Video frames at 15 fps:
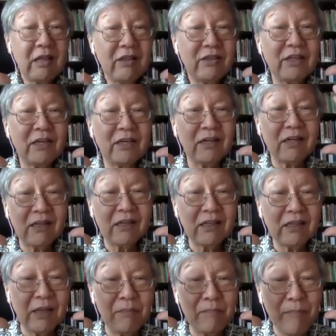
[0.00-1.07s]
the
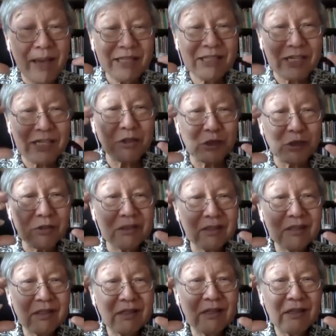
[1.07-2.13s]
message,
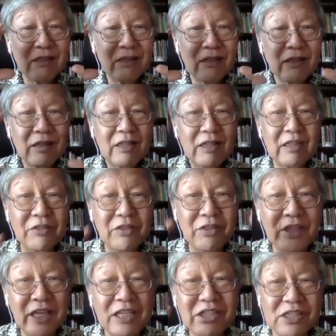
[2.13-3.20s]
the
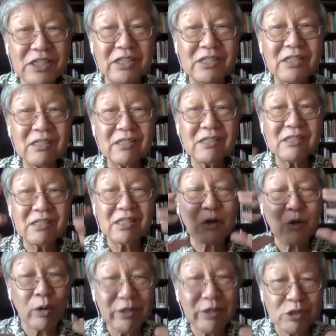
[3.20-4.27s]
thesis, the
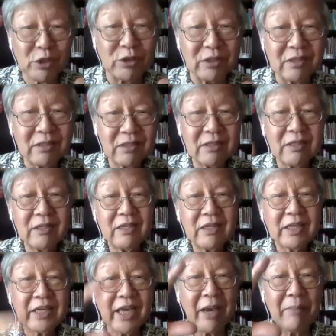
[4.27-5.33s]
question
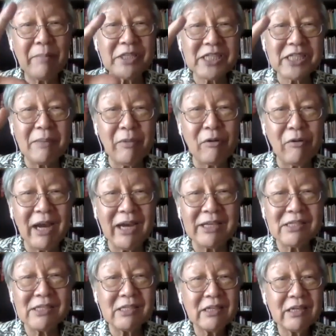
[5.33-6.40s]
can be
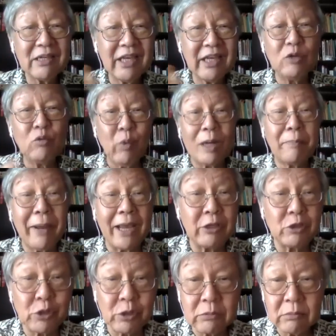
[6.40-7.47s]
summarized in one
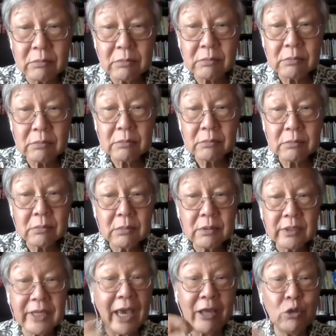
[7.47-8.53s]
page.
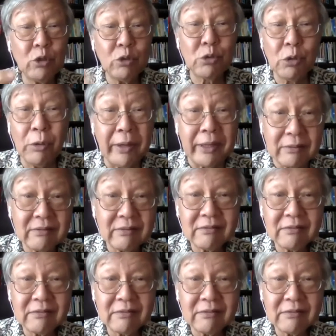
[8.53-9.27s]
Can you do it?